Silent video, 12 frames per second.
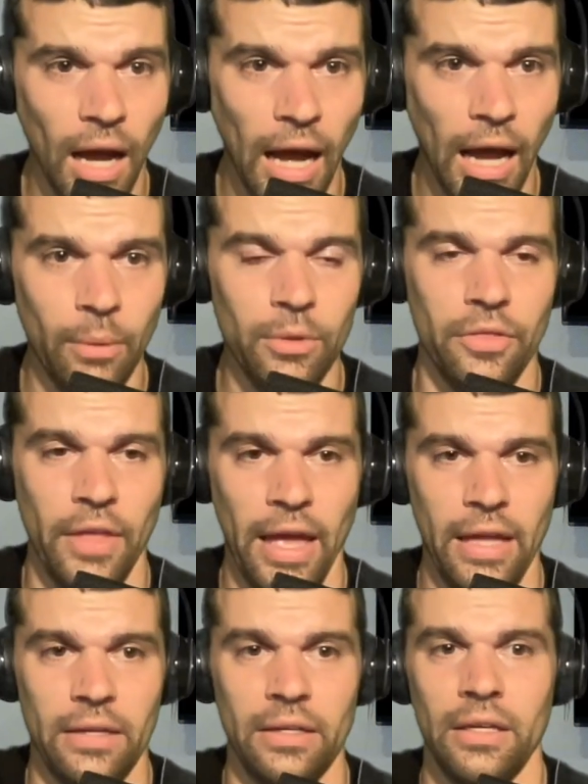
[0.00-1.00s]
I would
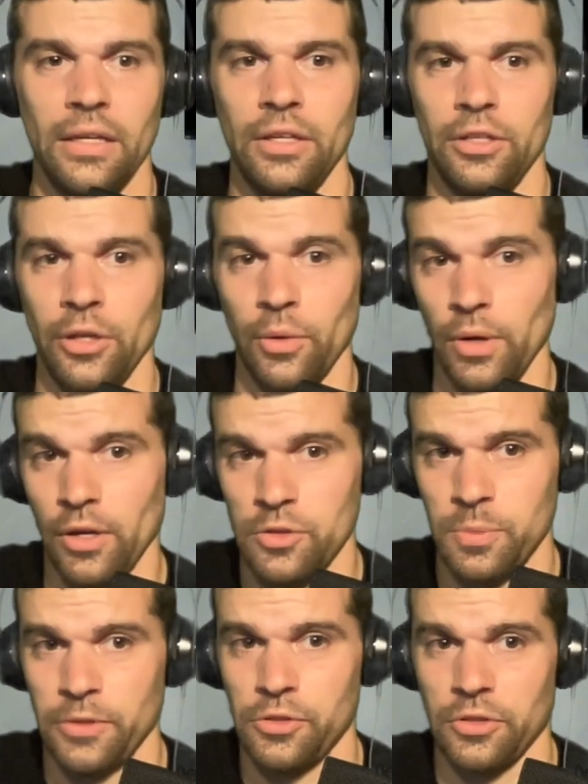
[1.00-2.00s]
then you know,
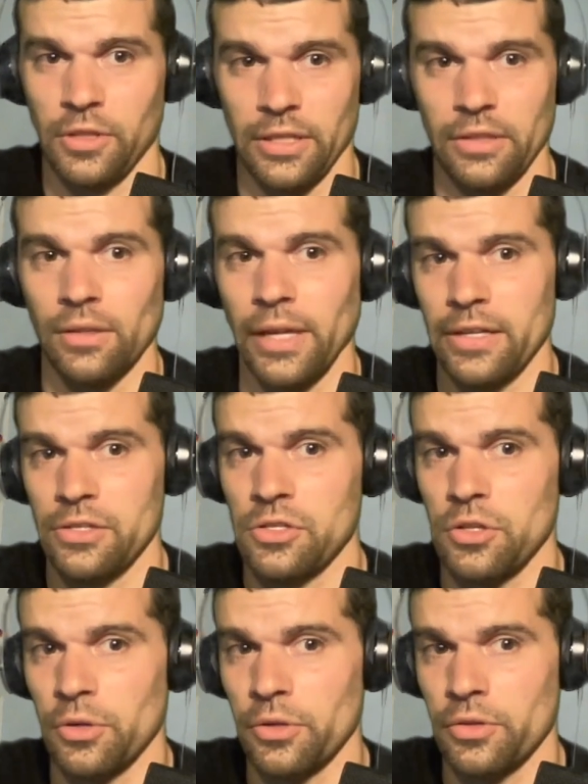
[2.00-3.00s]
especially like the last
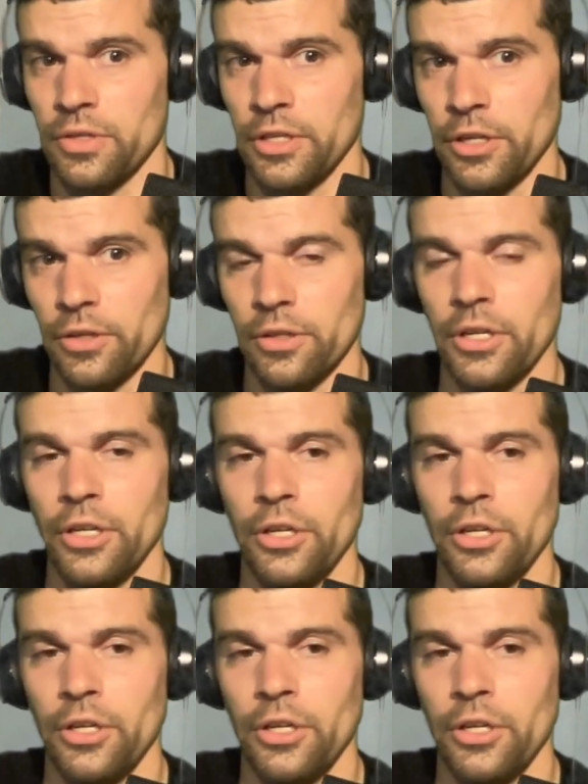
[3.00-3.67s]
third of the year,